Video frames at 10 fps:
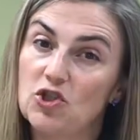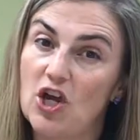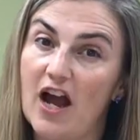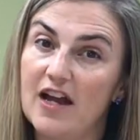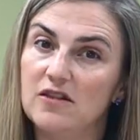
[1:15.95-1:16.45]

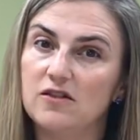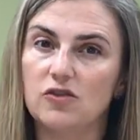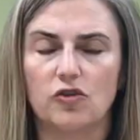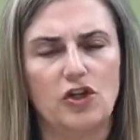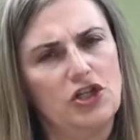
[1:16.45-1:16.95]

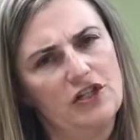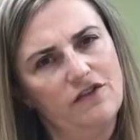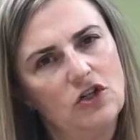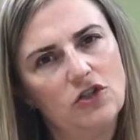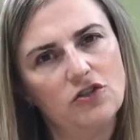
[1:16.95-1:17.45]
child or a
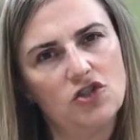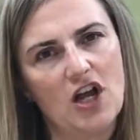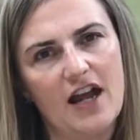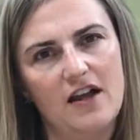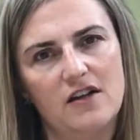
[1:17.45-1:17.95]
difficult
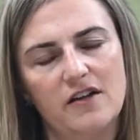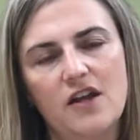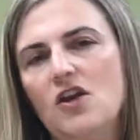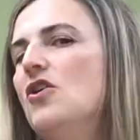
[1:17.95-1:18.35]
child